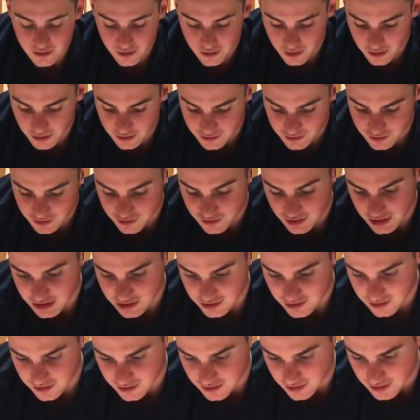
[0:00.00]
or
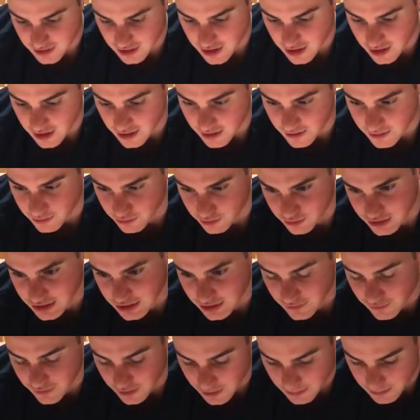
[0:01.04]
stretch
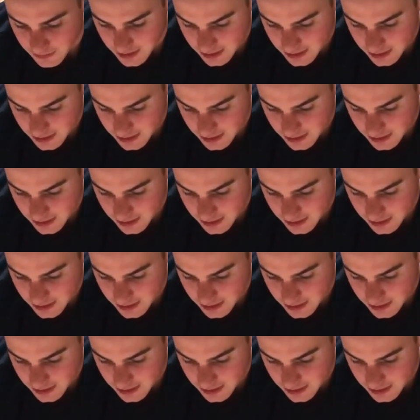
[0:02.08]
routine from